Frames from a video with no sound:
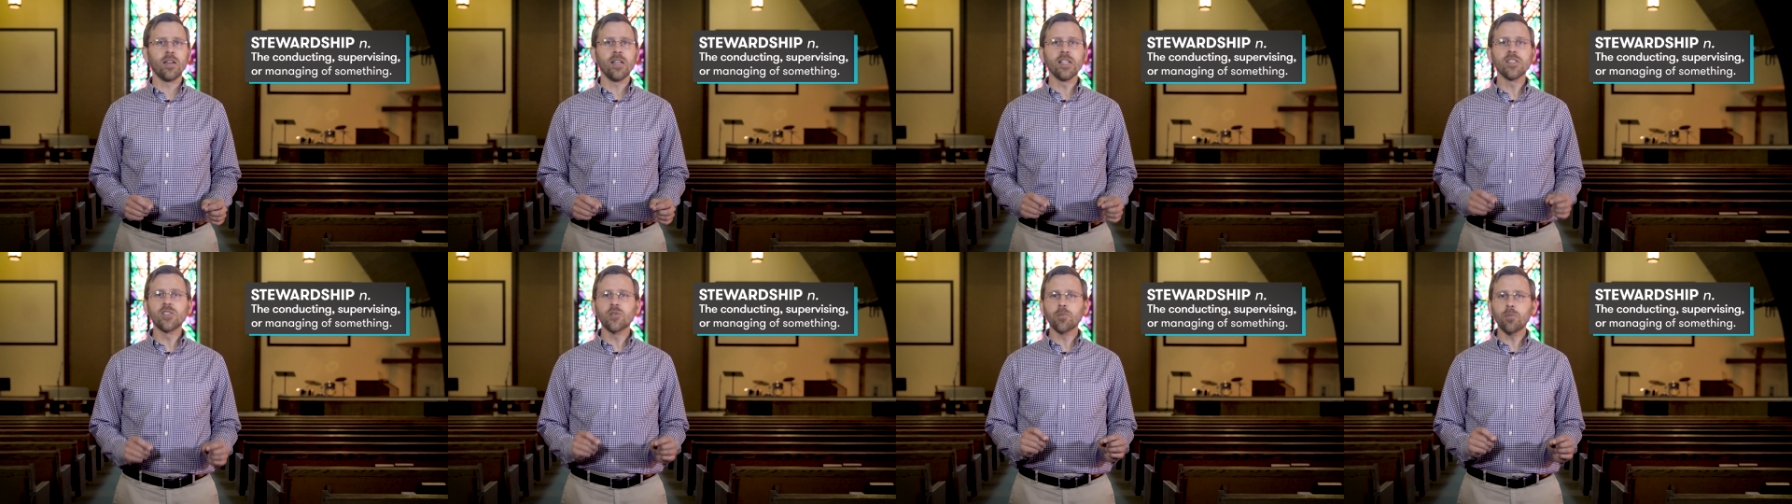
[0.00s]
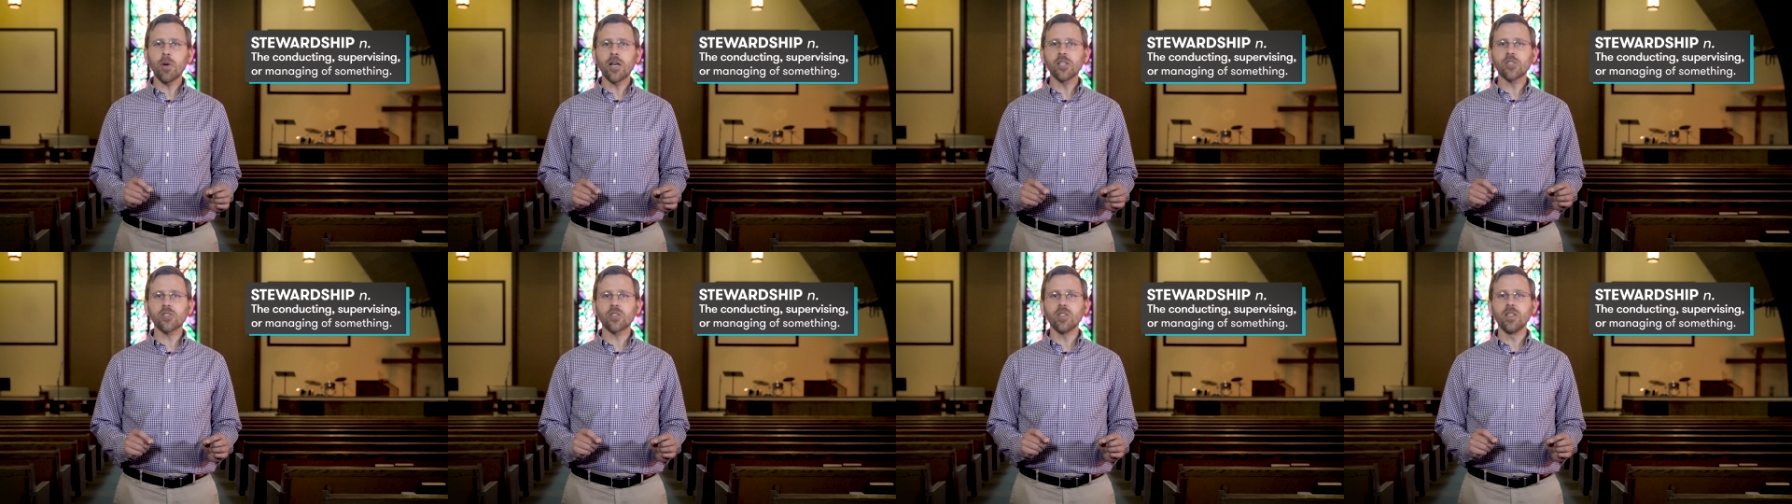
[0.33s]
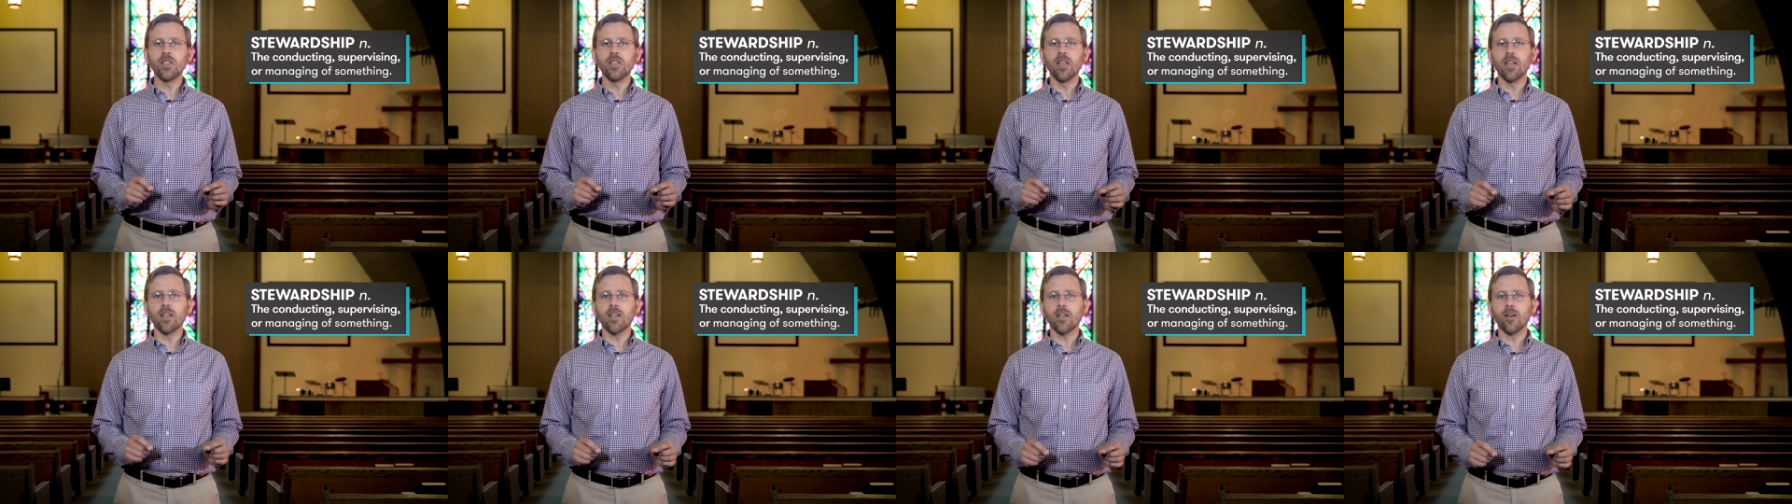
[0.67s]

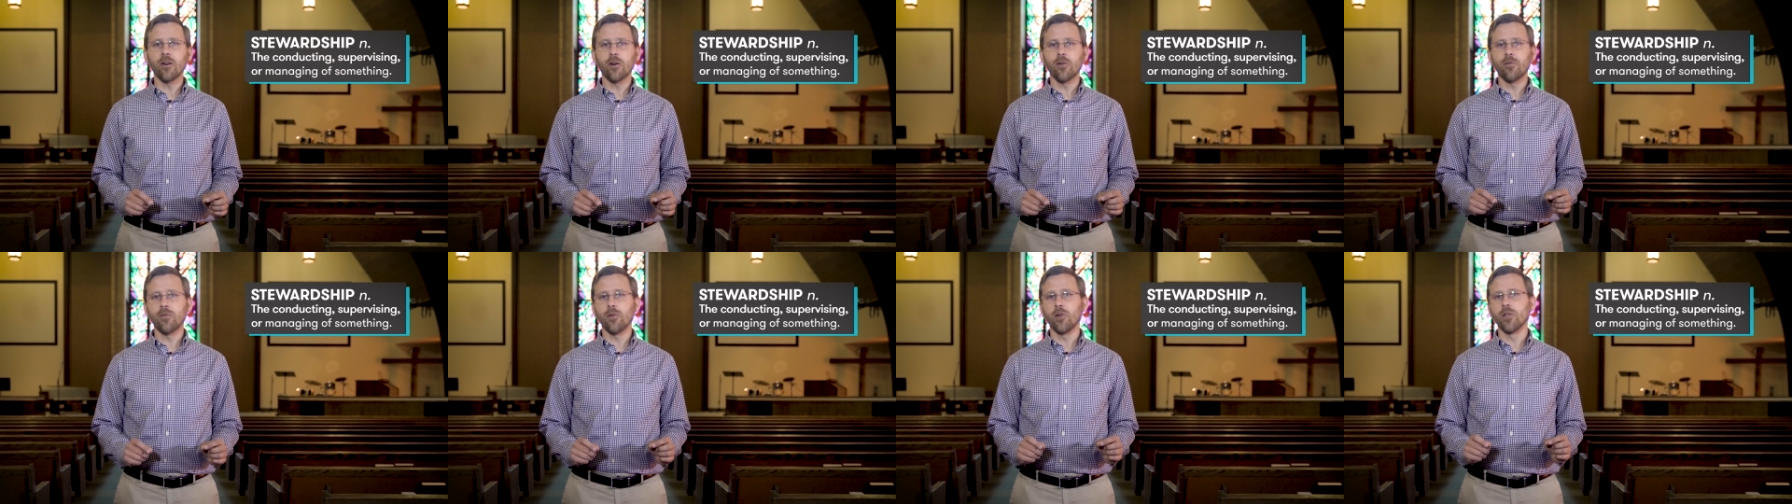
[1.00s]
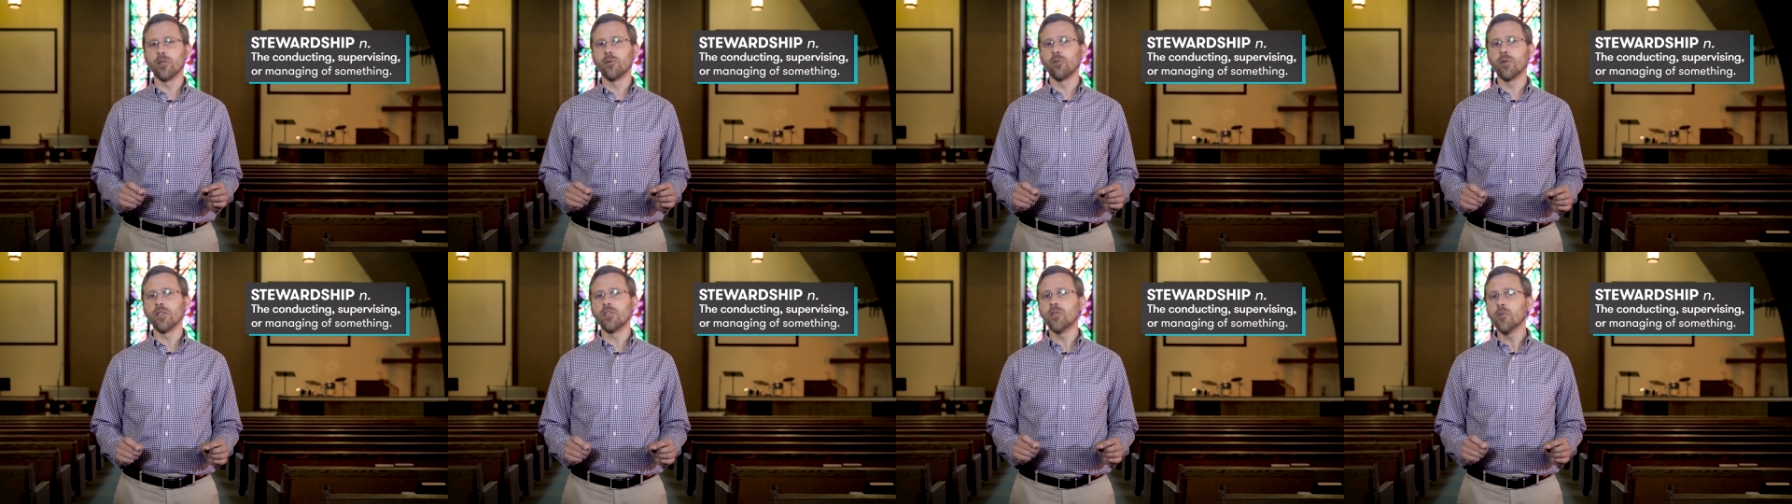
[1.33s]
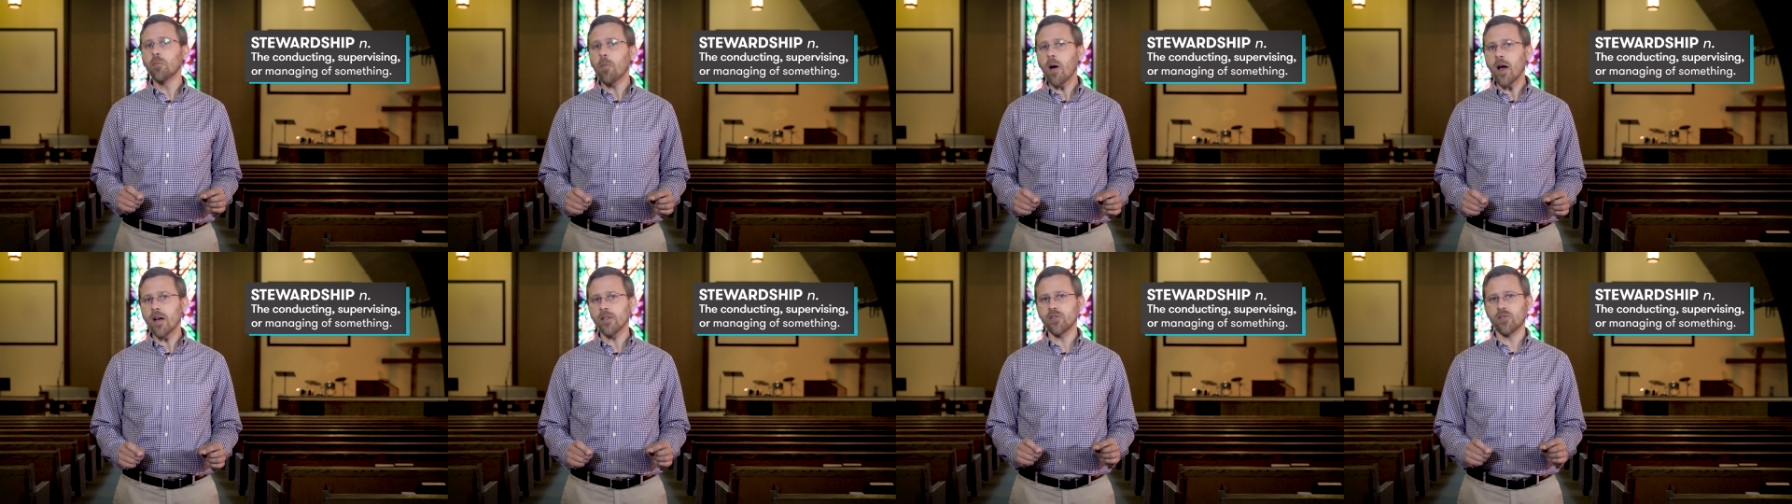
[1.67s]
especially the careful and
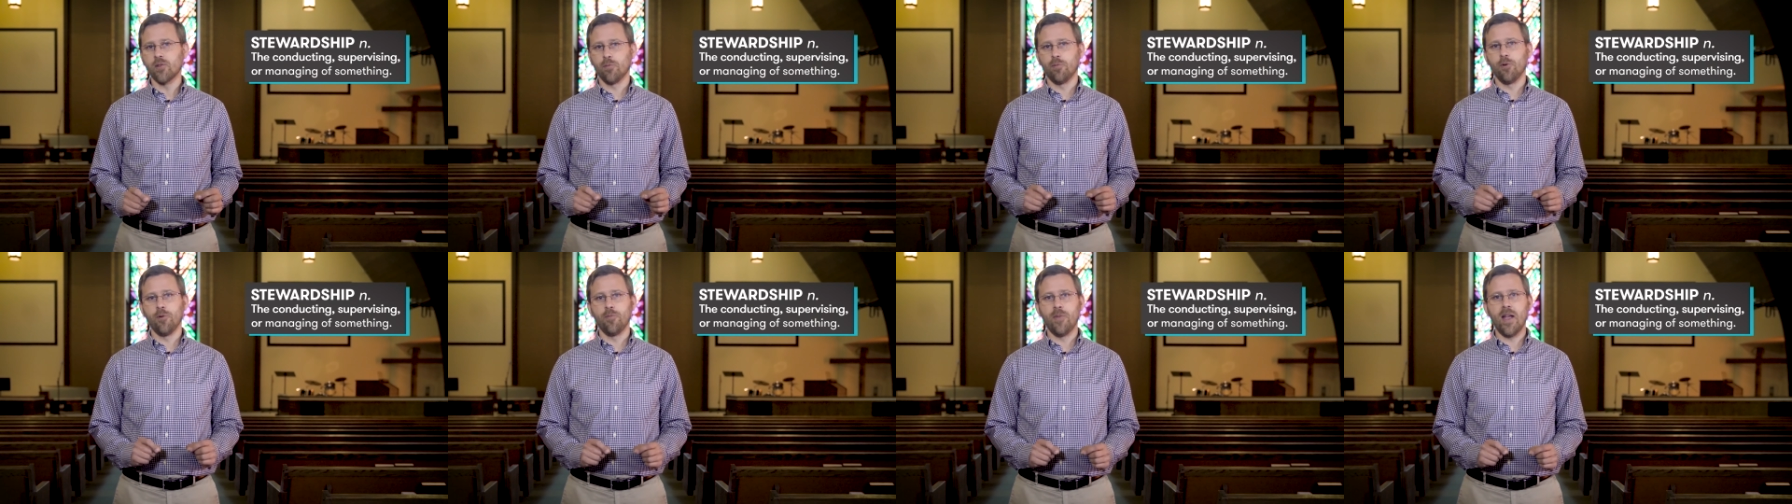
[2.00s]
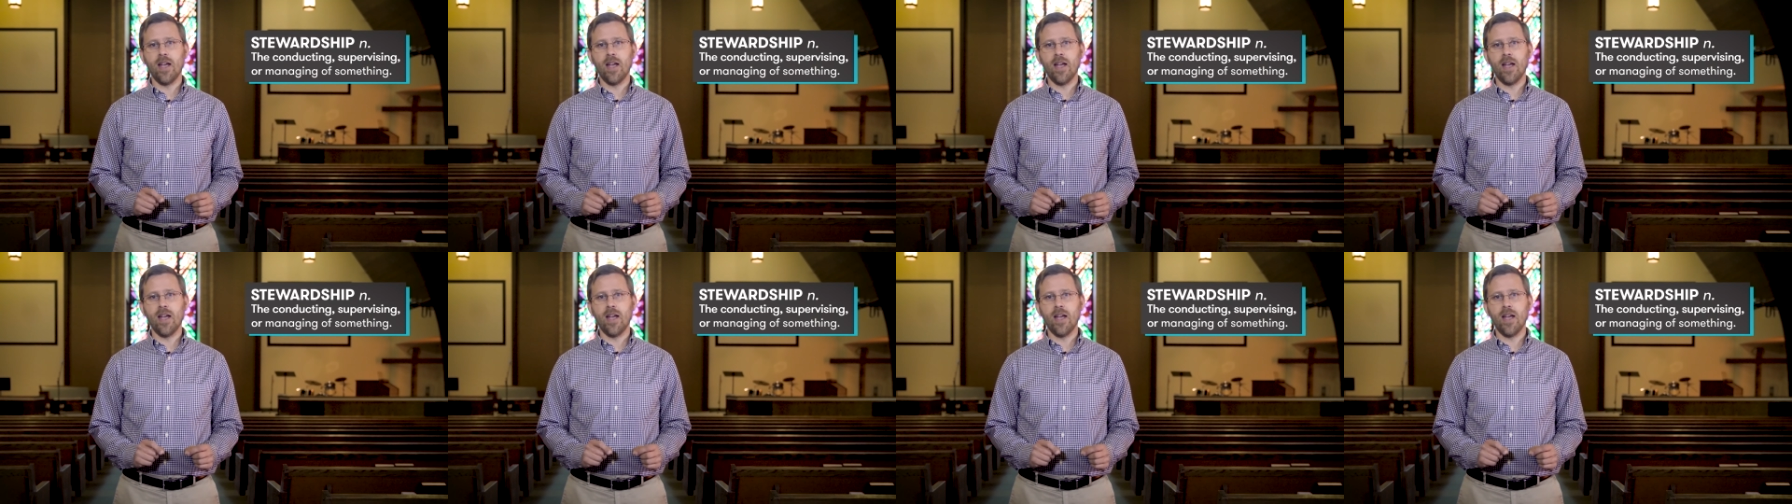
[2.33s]
responsible